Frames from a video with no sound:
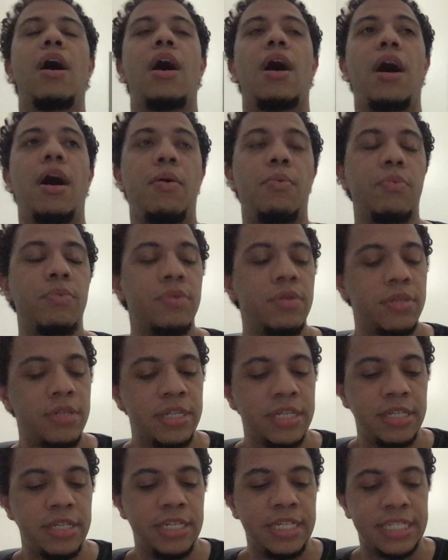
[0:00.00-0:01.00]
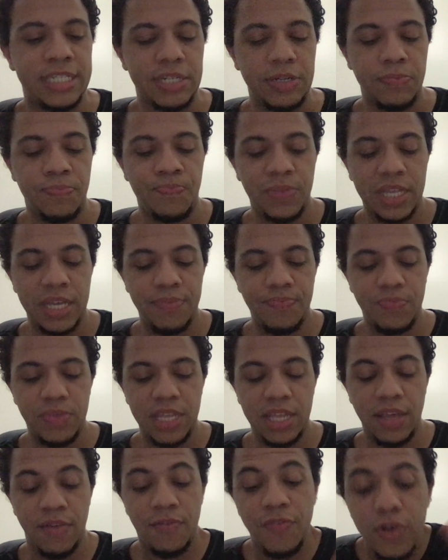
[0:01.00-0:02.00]
Uh, listen,
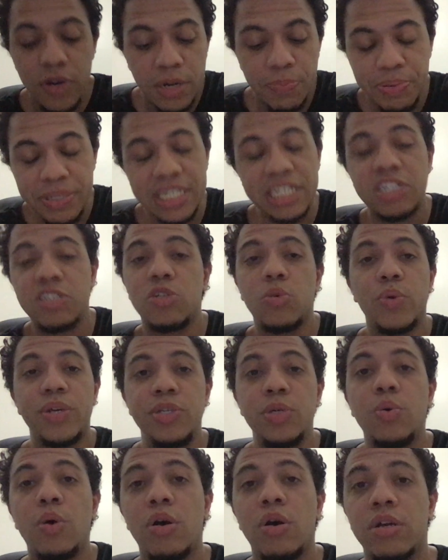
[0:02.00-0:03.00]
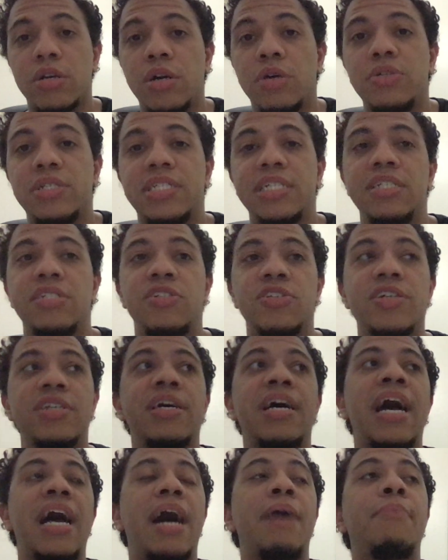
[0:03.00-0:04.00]
if you're in a position to where you are ghosted, you're gonna.